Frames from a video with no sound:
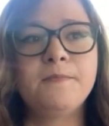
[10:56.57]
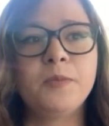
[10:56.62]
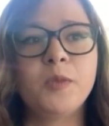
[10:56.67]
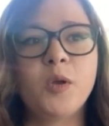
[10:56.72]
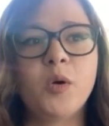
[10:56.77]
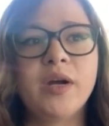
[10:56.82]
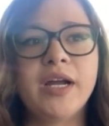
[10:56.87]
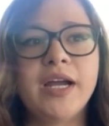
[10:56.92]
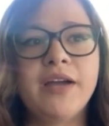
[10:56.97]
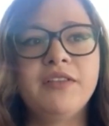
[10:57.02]

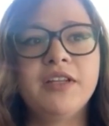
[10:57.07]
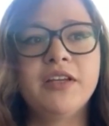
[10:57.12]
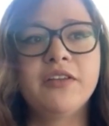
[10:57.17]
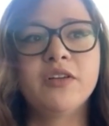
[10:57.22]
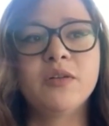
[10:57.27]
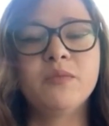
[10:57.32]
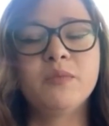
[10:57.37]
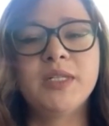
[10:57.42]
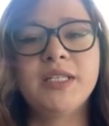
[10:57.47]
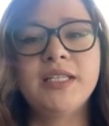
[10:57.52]
or have
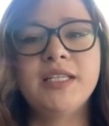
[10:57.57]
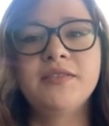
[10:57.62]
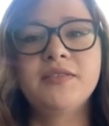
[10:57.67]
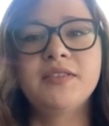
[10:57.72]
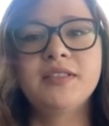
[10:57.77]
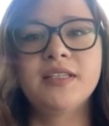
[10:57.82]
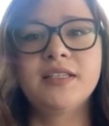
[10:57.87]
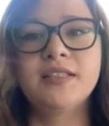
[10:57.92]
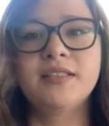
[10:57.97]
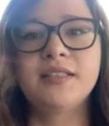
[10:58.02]
different belief
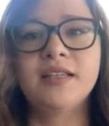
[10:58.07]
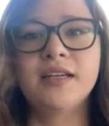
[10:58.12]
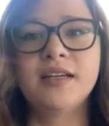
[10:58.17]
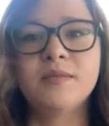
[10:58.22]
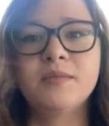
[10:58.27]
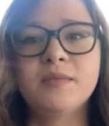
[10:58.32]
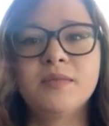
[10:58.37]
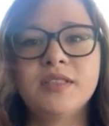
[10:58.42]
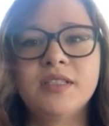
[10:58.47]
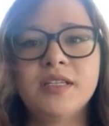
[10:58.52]

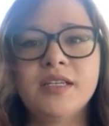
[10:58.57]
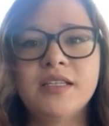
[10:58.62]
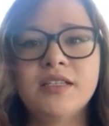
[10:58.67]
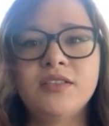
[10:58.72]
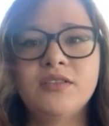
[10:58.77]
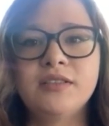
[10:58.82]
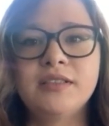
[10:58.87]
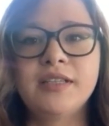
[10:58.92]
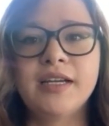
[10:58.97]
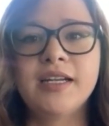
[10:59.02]
systems, and
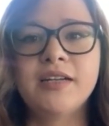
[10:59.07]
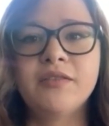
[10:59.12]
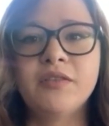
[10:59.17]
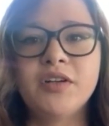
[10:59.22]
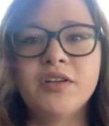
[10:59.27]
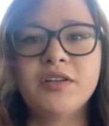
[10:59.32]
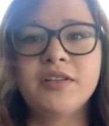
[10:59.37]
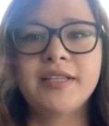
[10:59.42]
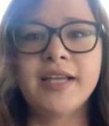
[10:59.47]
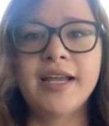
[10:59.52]
then just kind of
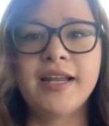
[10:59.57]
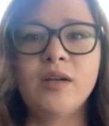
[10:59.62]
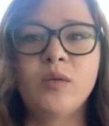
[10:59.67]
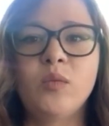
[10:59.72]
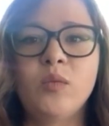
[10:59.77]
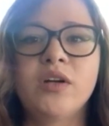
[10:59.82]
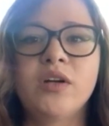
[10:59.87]
understanding what